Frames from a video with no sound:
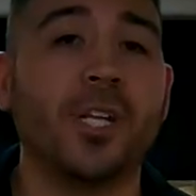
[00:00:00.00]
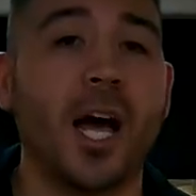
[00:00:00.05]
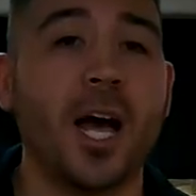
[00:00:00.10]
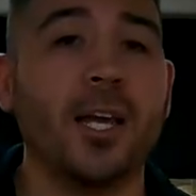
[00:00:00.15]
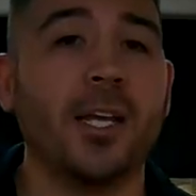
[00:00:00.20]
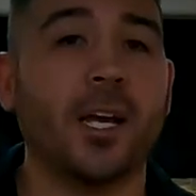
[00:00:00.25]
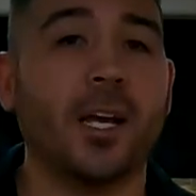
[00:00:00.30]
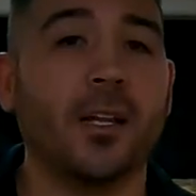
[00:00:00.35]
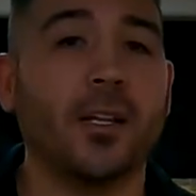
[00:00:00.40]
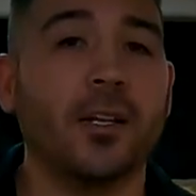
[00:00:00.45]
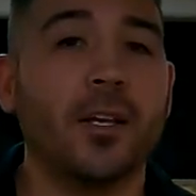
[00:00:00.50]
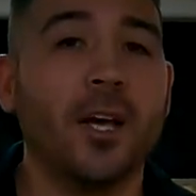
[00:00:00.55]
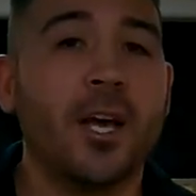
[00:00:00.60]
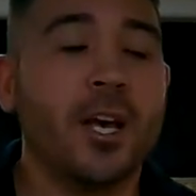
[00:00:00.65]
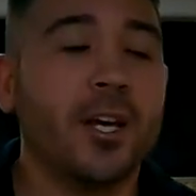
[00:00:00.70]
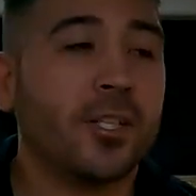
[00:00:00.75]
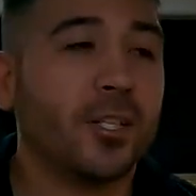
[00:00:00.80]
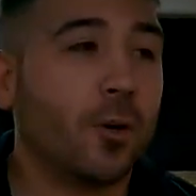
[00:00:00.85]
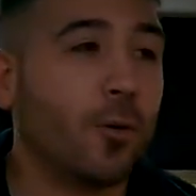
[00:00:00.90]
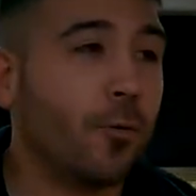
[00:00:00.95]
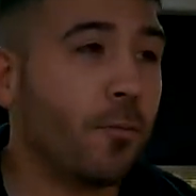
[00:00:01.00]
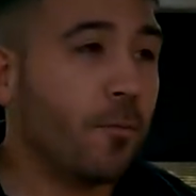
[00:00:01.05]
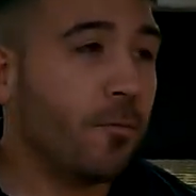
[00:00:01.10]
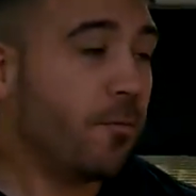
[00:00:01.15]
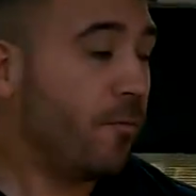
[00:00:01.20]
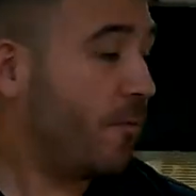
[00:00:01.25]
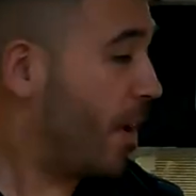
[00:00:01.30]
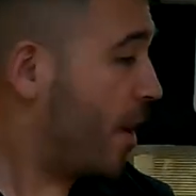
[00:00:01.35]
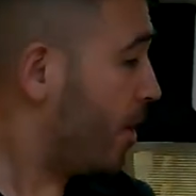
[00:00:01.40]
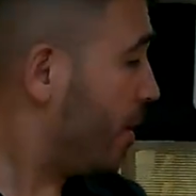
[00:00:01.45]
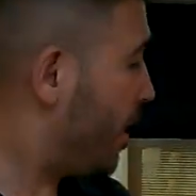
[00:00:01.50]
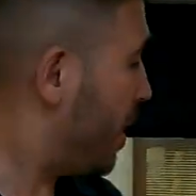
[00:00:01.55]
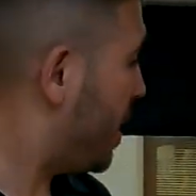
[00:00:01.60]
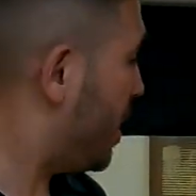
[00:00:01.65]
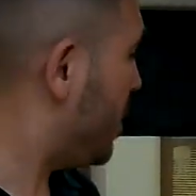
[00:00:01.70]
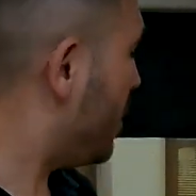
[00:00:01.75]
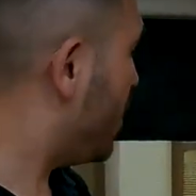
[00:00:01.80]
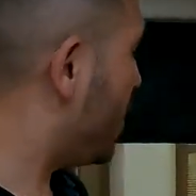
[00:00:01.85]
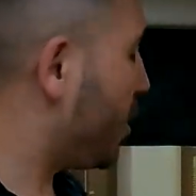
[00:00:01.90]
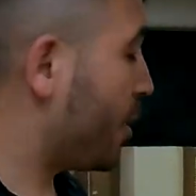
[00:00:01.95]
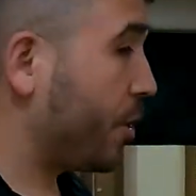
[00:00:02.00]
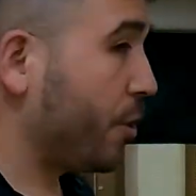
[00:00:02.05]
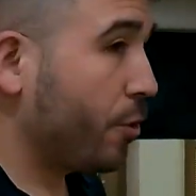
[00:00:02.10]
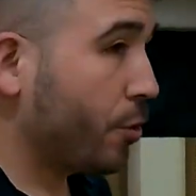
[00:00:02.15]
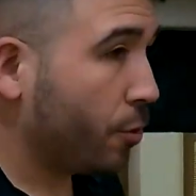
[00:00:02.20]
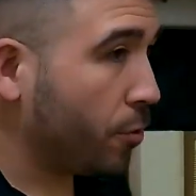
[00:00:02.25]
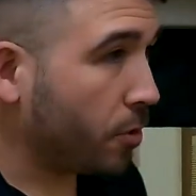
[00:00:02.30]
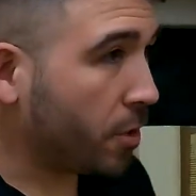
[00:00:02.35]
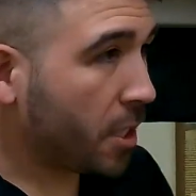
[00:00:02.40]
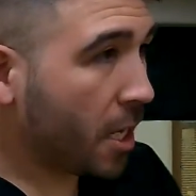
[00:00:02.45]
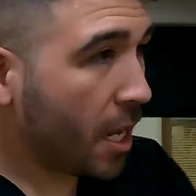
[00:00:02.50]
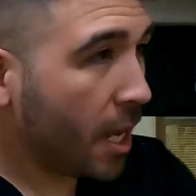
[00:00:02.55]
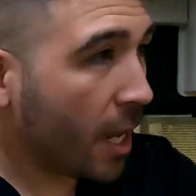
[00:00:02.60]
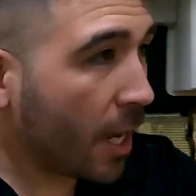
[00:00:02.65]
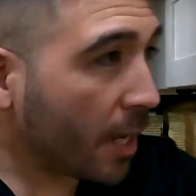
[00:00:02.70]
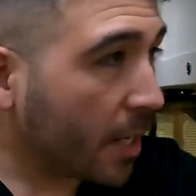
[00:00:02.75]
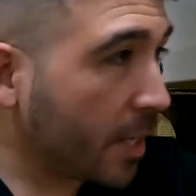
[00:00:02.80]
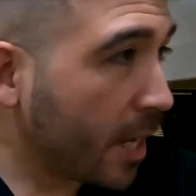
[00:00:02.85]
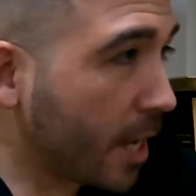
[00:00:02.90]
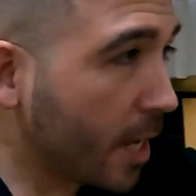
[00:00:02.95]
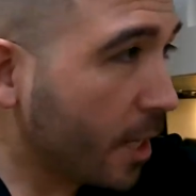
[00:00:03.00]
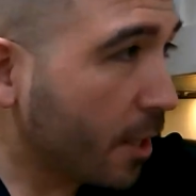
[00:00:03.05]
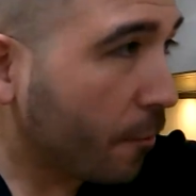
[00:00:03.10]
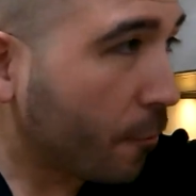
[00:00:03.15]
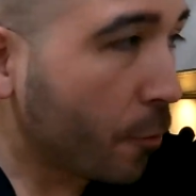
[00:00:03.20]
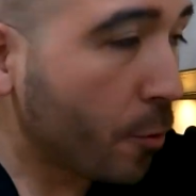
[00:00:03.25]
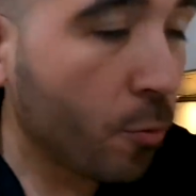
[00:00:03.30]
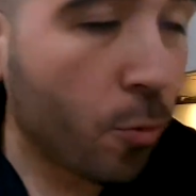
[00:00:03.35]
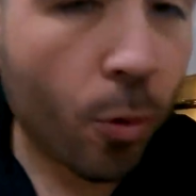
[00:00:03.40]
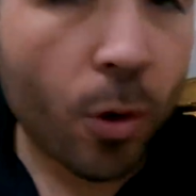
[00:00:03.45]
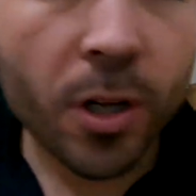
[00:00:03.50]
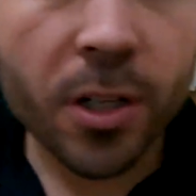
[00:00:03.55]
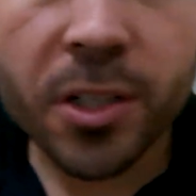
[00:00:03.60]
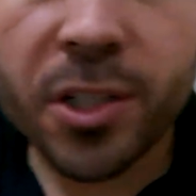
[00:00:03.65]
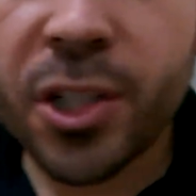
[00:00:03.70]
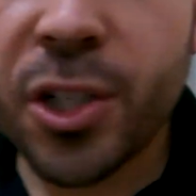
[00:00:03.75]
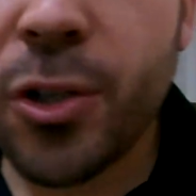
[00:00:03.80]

Zion. So very easy to use. Again, if we want